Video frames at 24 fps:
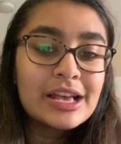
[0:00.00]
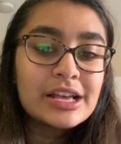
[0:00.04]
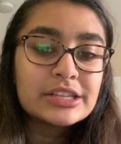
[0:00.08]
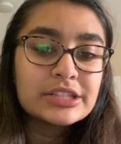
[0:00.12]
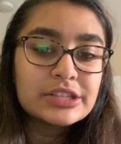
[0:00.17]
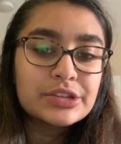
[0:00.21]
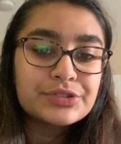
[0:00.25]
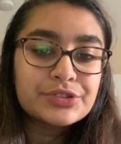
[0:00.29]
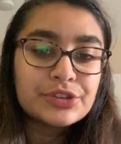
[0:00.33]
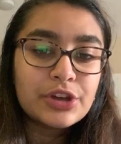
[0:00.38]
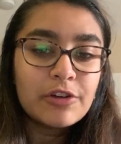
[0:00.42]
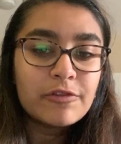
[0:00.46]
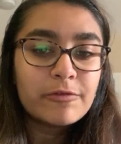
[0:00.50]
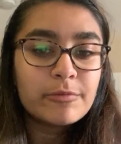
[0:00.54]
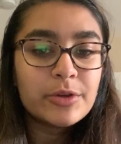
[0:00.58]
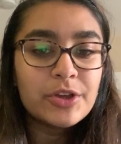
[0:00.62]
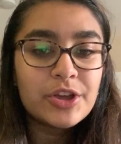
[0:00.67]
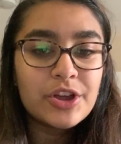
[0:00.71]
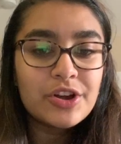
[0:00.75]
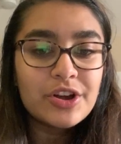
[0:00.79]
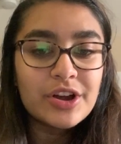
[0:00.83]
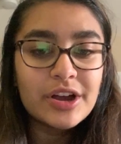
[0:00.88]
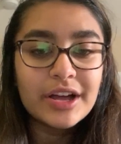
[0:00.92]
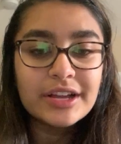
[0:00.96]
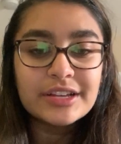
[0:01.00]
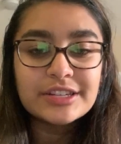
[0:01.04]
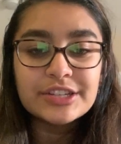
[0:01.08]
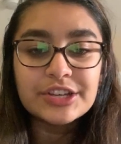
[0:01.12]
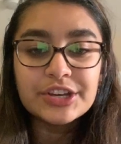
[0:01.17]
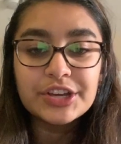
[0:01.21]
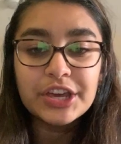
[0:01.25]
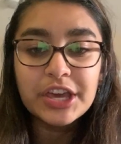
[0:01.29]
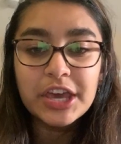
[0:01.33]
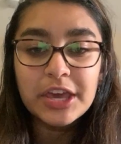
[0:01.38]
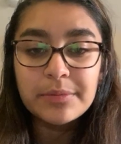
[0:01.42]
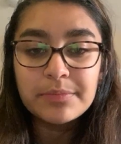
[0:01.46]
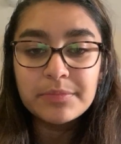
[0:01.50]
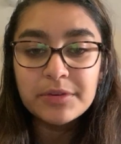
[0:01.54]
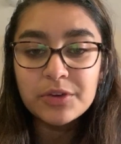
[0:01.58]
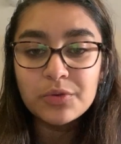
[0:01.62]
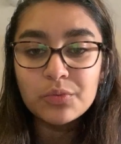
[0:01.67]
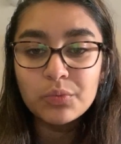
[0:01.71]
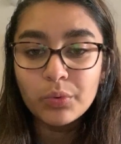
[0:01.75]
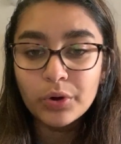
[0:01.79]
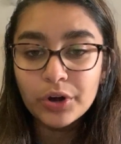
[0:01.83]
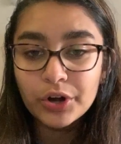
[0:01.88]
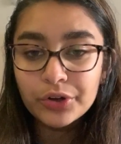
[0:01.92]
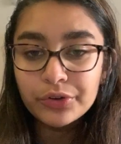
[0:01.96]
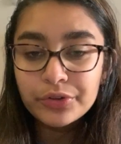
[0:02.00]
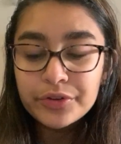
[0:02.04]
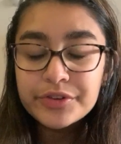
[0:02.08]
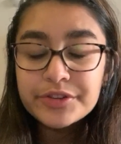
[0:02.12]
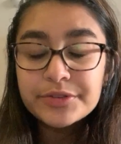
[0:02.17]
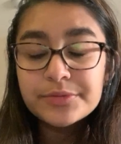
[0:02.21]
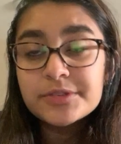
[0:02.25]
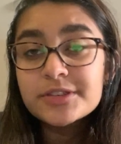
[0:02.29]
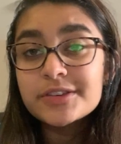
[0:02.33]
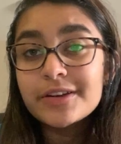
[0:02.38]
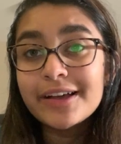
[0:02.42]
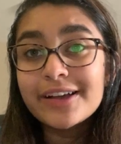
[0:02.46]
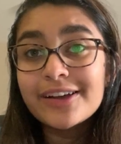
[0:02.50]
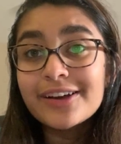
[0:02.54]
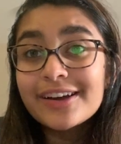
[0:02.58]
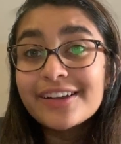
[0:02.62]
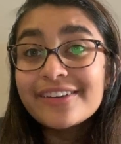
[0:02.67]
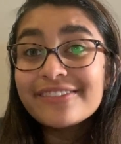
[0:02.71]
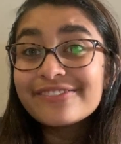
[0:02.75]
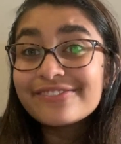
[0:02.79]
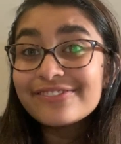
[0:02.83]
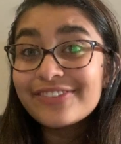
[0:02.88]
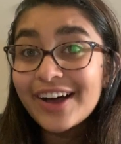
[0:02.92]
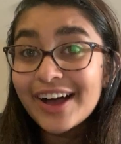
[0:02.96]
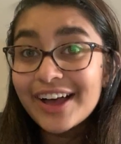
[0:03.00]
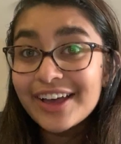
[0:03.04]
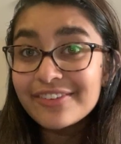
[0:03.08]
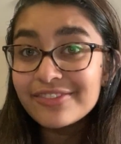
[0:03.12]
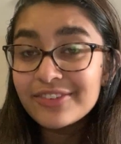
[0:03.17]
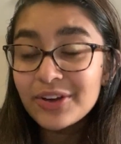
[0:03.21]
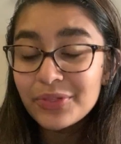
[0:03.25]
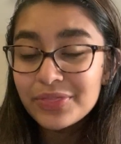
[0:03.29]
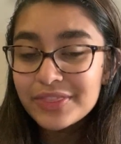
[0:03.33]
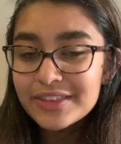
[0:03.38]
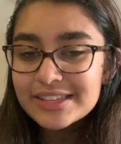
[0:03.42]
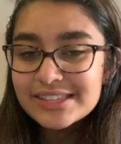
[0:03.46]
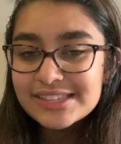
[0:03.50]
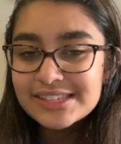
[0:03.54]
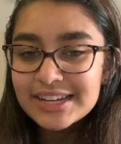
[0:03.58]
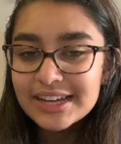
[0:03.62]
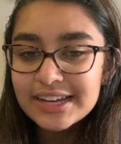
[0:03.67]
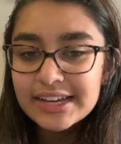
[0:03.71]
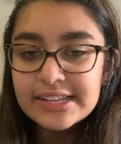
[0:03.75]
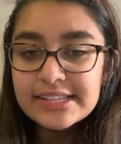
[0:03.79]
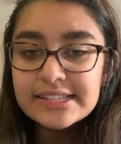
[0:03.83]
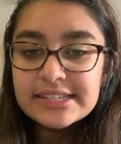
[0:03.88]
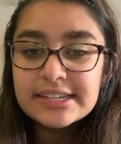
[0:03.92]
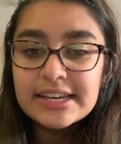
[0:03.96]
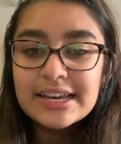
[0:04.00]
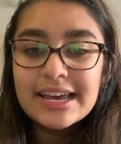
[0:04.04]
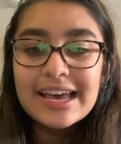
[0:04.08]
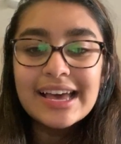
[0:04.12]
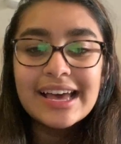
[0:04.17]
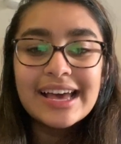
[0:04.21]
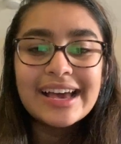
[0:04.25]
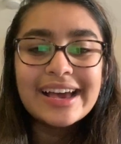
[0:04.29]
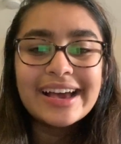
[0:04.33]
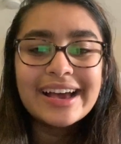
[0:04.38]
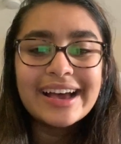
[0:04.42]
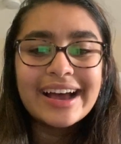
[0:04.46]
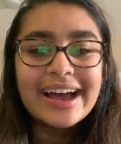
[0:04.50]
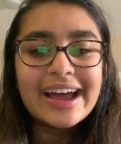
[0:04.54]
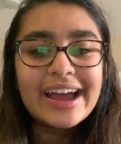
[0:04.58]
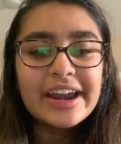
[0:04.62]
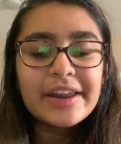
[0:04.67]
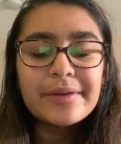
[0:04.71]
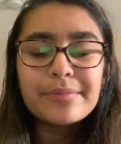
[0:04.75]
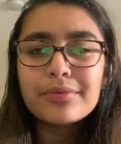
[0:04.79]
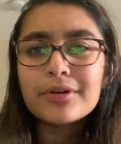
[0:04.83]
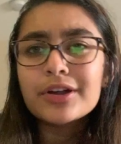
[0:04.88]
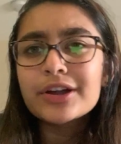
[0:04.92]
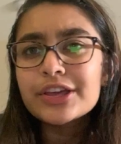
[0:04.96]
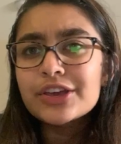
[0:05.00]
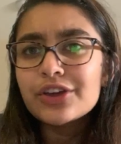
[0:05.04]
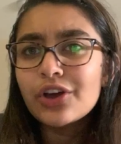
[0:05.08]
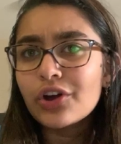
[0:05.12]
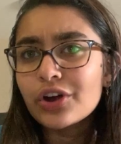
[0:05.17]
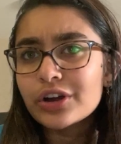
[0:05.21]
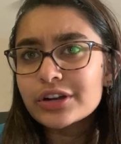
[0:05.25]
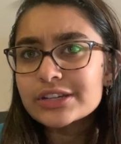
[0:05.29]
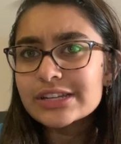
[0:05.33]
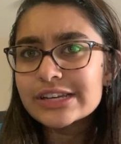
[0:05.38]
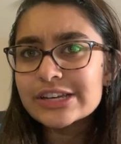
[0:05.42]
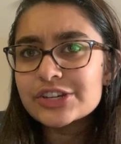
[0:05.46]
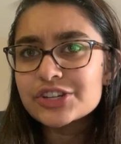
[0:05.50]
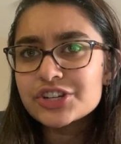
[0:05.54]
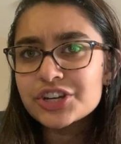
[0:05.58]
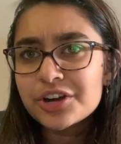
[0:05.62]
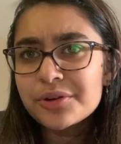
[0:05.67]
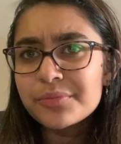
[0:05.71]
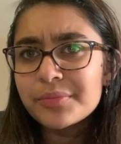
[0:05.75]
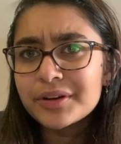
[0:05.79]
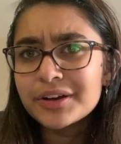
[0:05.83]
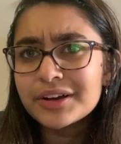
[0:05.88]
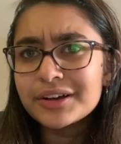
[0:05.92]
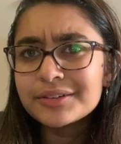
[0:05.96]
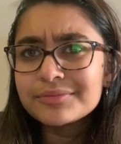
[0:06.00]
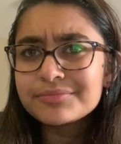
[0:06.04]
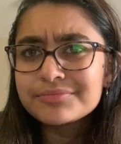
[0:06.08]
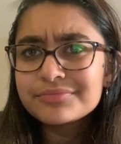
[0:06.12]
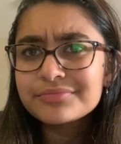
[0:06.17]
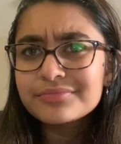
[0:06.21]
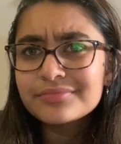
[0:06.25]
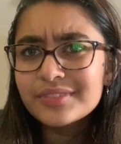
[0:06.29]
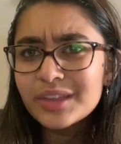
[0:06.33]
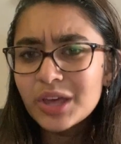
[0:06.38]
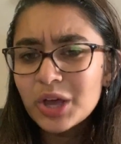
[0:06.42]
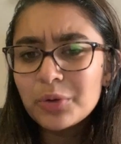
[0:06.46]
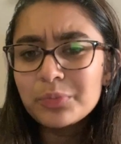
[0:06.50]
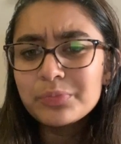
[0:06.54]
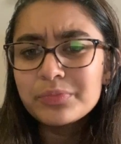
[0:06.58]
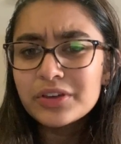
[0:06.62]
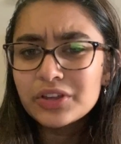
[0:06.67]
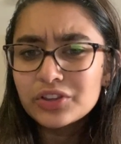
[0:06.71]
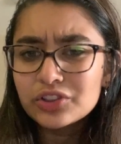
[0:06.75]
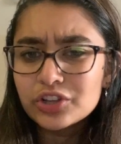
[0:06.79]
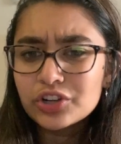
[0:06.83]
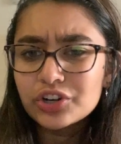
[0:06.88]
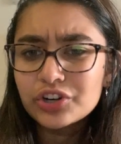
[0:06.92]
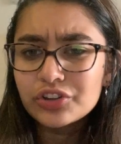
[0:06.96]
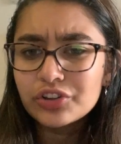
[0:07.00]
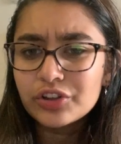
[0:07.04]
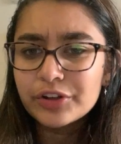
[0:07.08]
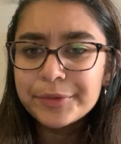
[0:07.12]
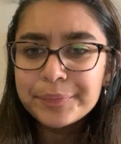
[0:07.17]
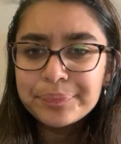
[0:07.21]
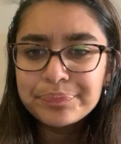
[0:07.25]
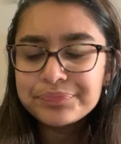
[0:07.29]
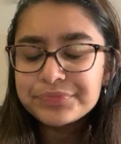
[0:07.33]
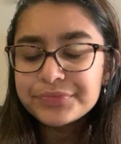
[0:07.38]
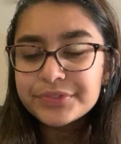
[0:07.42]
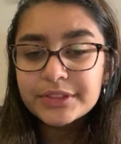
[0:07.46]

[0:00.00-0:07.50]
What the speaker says: So sophomore year I took AP World, so I got a 5 on this test. I had a pretty hard teacher, but it helped me learn a lot.